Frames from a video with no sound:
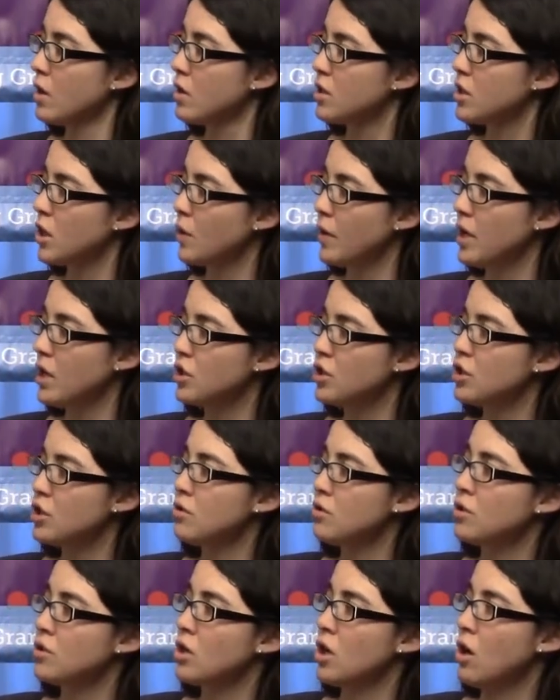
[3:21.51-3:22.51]
So in
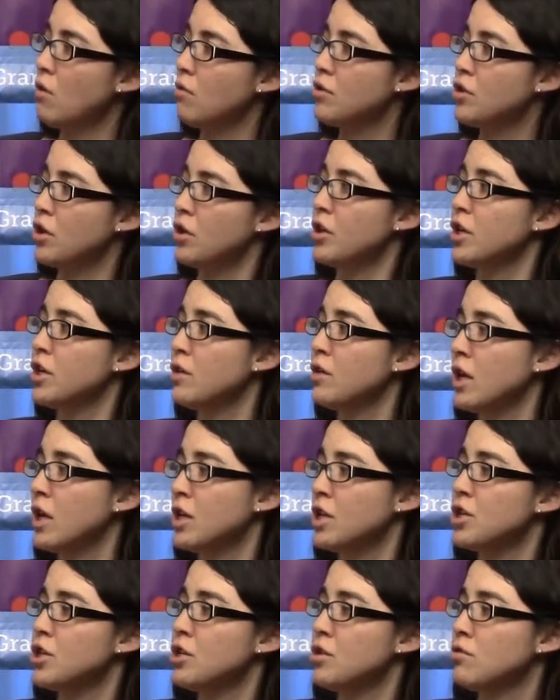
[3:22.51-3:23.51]
Choose Your Own Journey, you
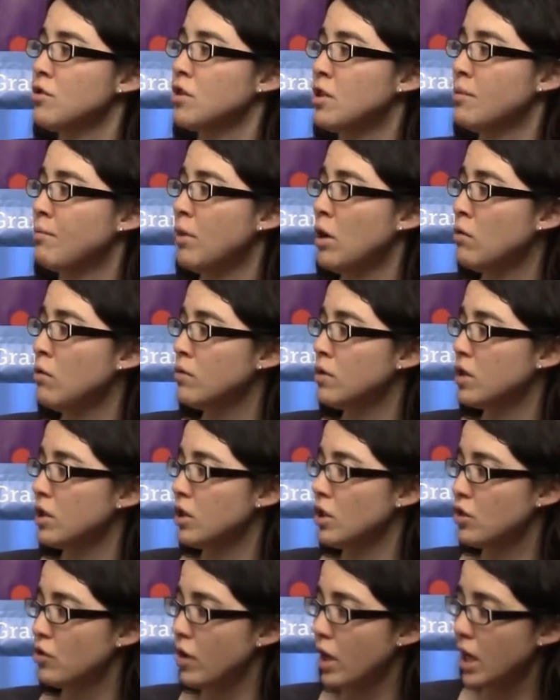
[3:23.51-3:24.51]
get to choose the boat,
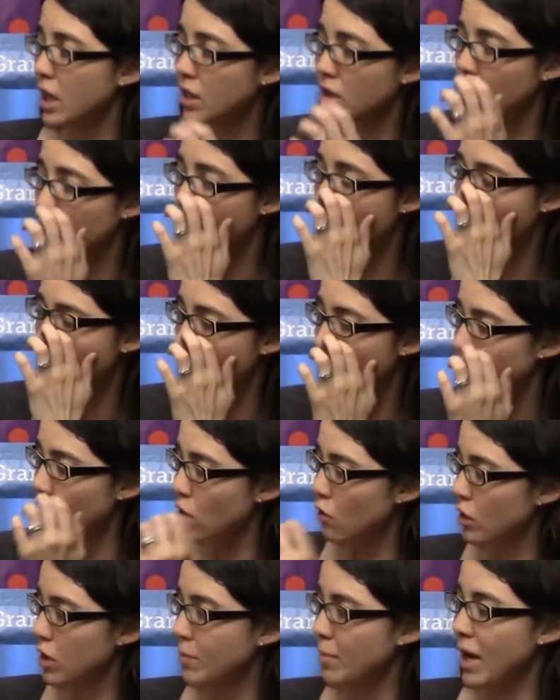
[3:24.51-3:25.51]
the train, the
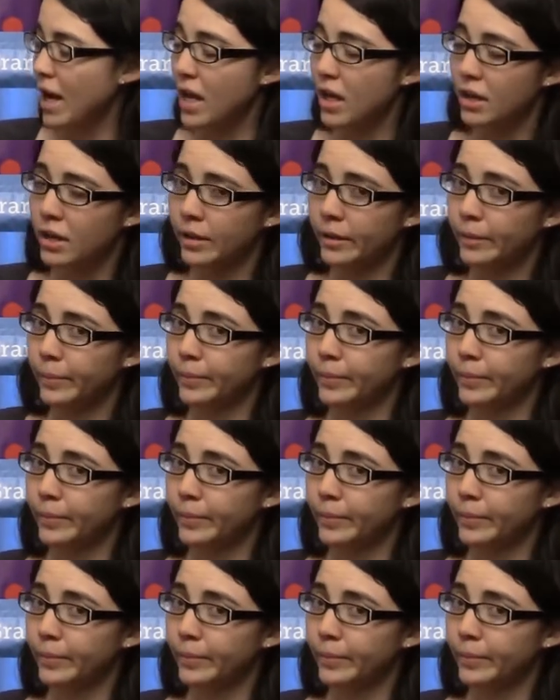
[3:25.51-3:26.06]
car, or the bike.